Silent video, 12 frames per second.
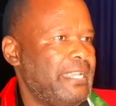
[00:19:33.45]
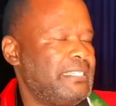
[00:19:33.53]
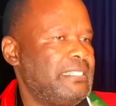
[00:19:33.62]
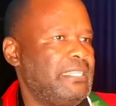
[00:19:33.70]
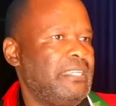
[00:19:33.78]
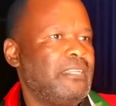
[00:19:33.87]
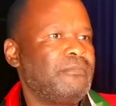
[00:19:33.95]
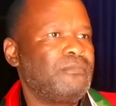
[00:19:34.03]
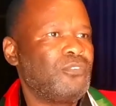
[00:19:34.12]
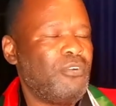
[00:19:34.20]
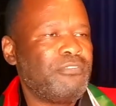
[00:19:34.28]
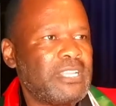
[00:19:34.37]
idea
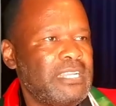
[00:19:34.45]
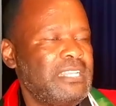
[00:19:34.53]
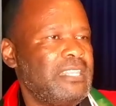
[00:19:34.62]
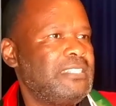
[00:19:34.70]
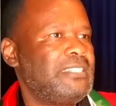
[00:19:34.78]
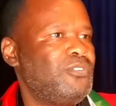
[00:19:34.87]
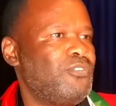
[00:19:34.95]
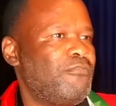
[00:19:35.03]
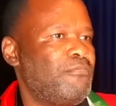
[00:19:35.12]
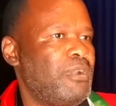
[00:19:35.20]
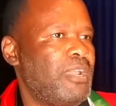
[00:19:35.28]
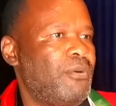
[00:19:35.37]
of cleaning the city
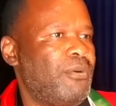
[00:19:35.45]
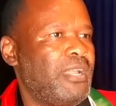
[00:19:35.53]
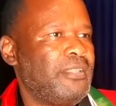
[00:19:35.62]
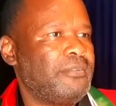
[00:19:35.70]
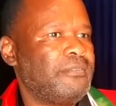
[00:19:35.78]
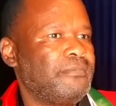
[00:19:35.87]
of Bulawayo,